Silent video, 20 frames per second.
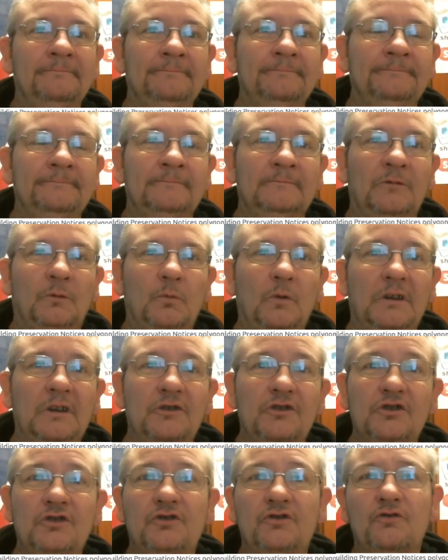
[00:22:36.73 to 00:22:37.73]
Or I could
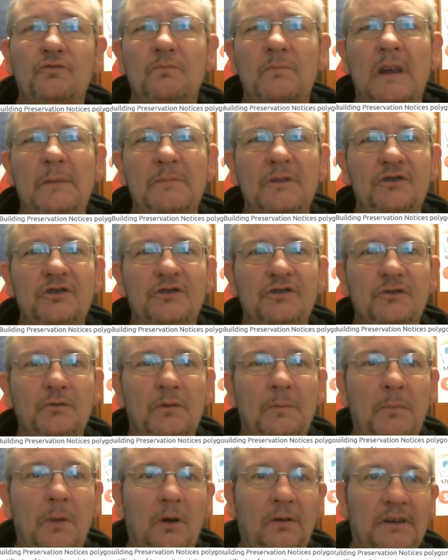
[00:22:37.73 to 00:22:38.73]
just maybe just do a
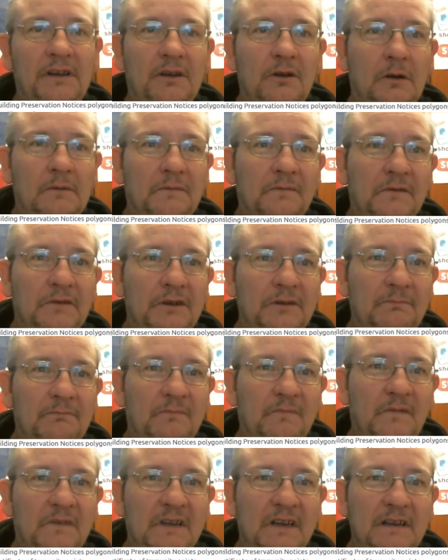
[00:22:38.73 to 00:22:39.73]
polygon for
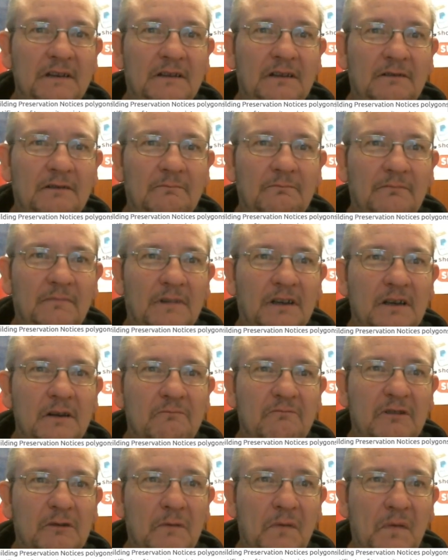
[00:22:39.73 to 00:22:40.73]
the
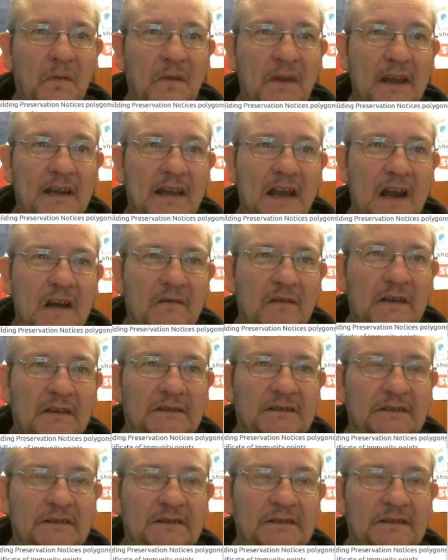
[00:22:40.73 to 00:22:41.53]
real thick areas.